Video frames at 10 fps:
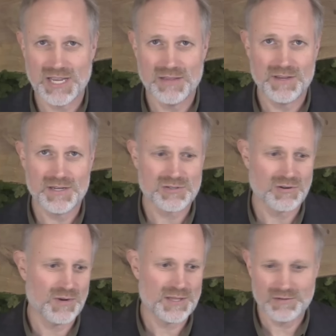savings
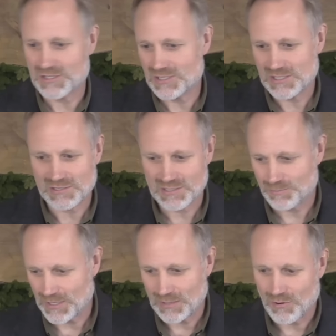or whether it's just
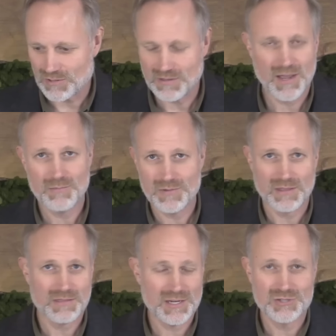spending more time with
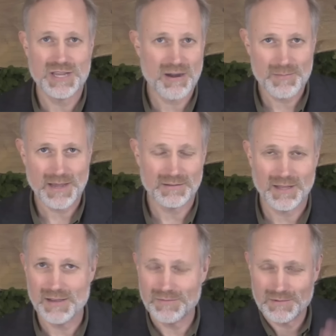the things you care about in
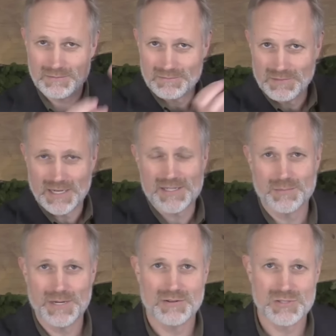life and letting
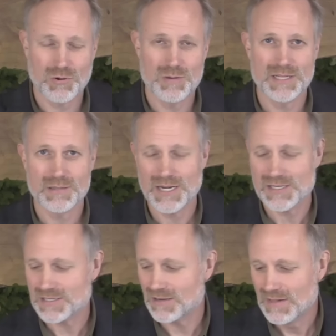somebody else worry about the
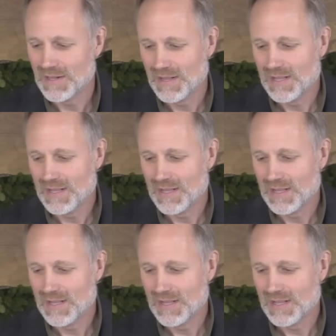money stuff.